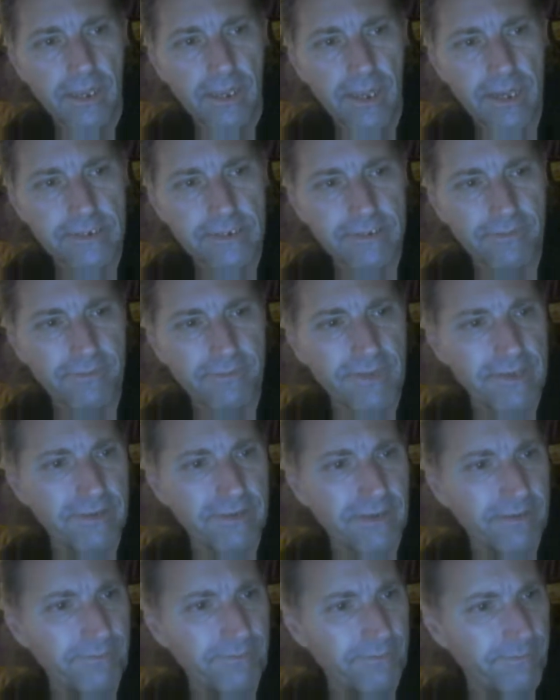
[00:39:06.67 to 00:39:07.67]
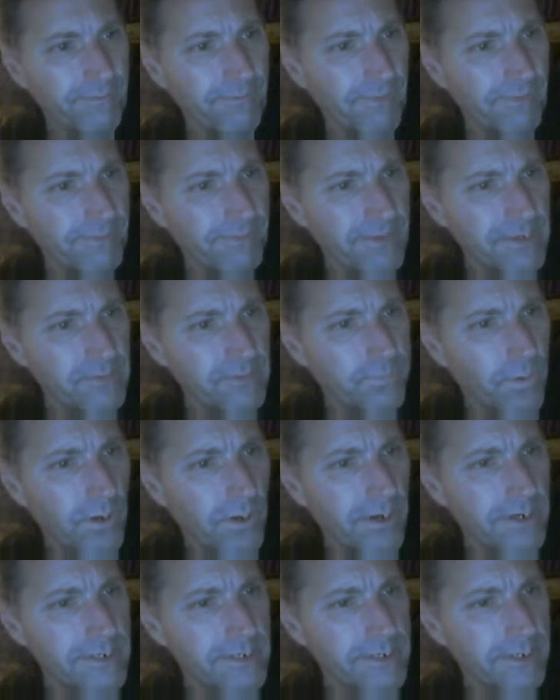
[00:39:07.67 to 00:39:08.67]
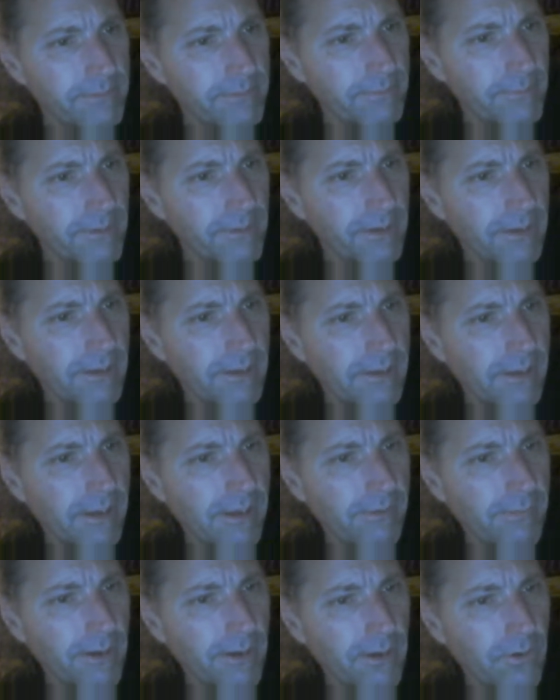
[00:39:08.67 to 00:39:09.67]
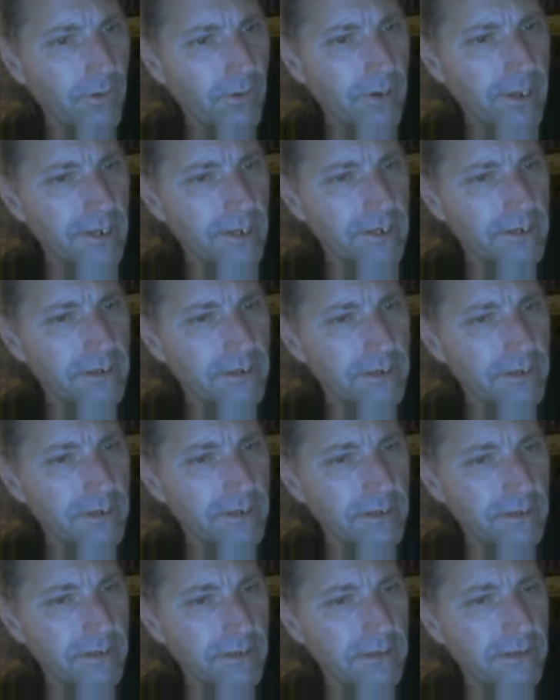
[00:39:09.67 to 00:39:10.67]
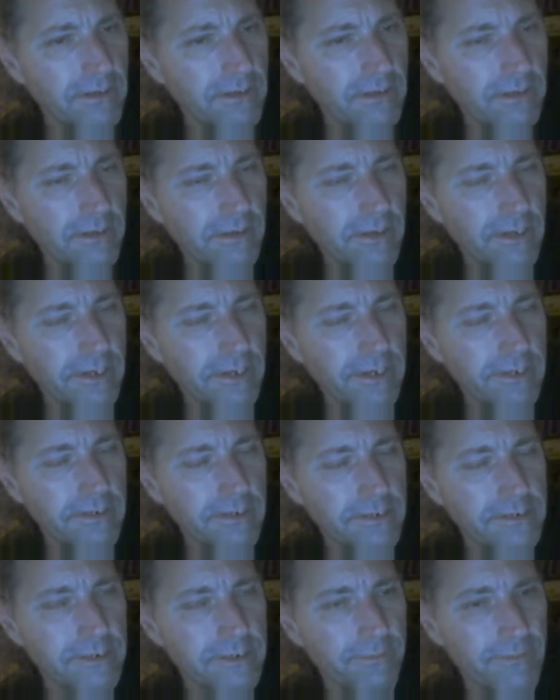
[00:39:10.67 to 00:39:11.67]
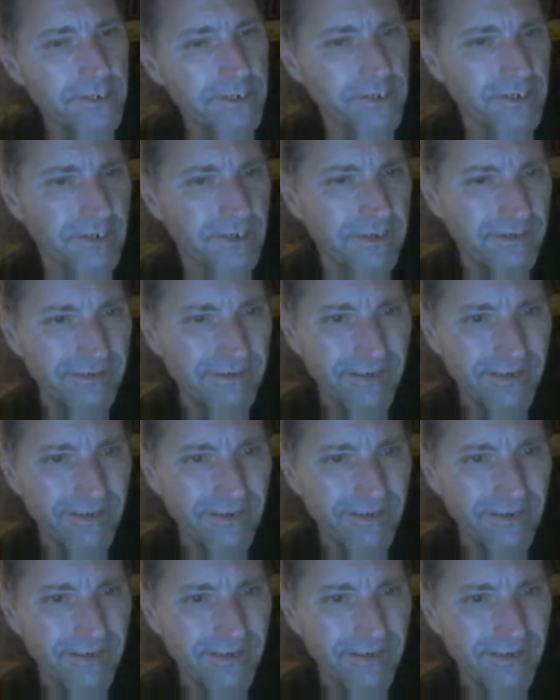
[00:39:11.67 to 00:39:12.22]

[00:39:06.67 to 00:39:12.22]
He asks if, it, if this worries him by going in in submission.